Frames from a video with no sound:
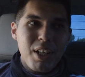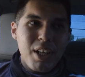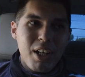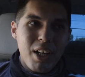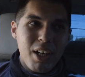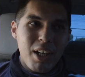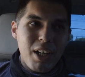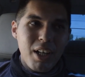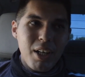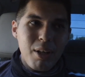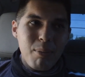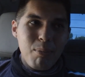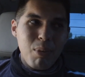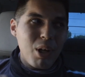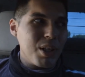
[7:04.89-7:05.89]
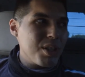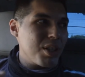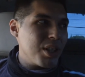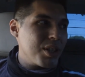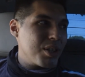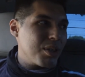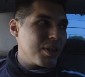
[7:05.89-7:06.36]
March
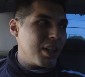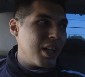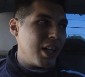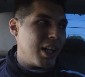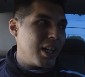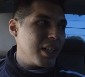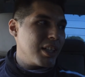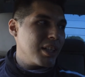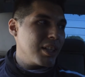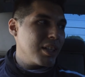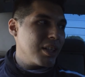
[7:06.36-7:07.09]
and July,